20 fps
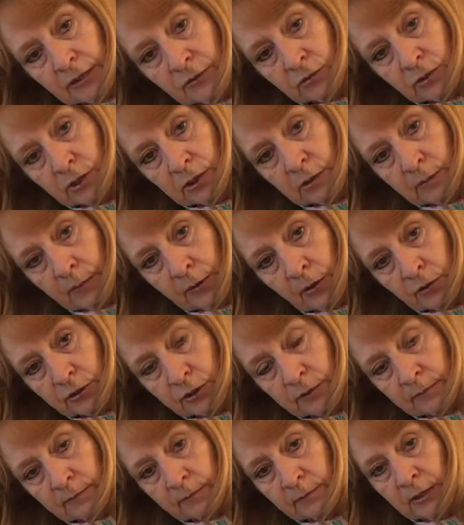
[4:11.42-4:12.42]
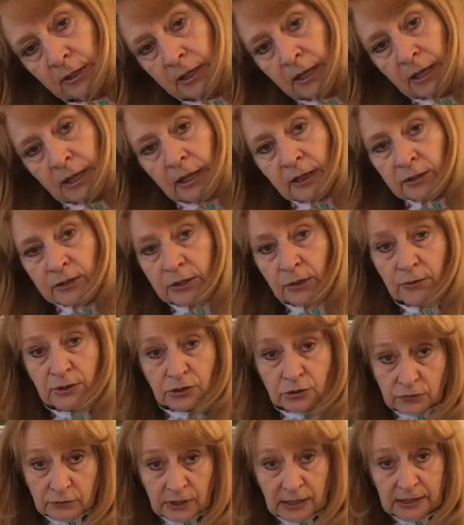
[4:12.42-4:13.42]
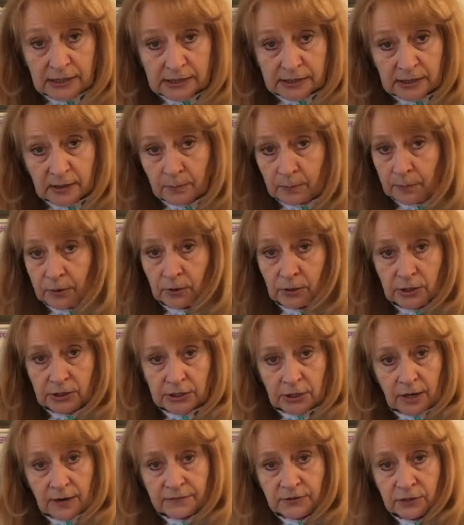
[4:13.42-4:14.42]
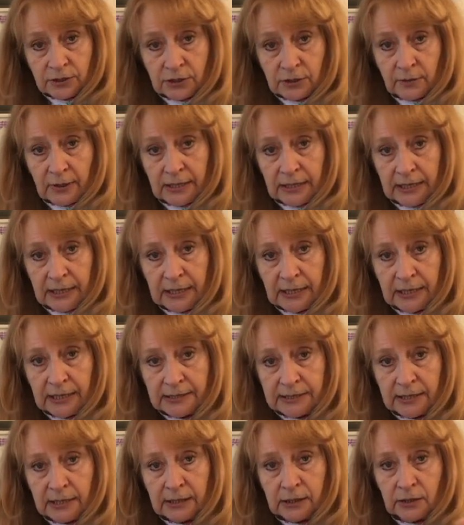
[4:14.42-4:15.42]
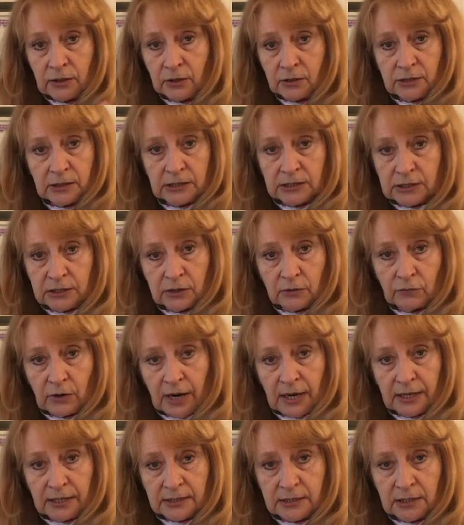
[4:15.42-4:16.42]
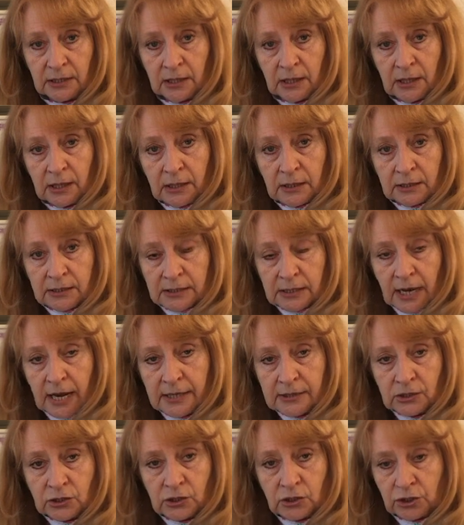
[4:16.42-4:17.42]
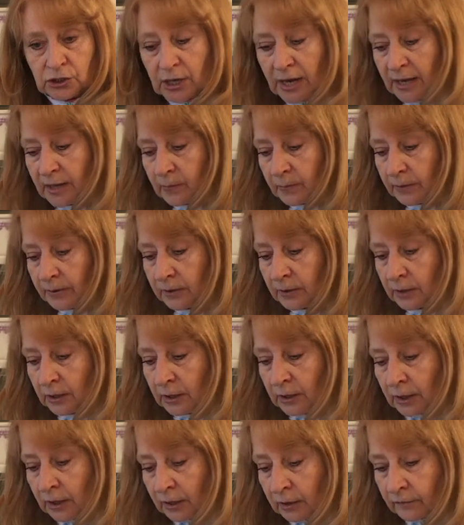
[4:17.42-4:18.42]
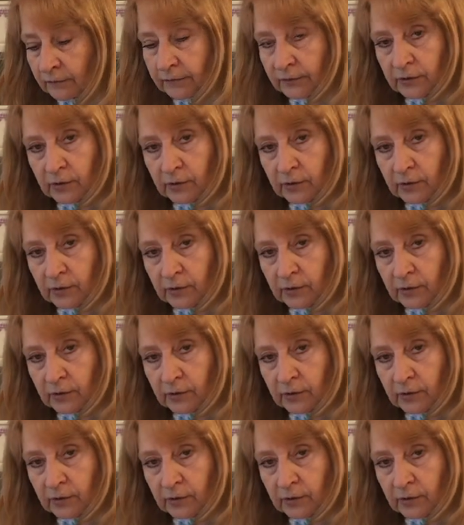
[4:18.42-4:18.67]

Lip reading: to the bottom. So it's really simple. You don't have to do any easing because it's the right size and shape for the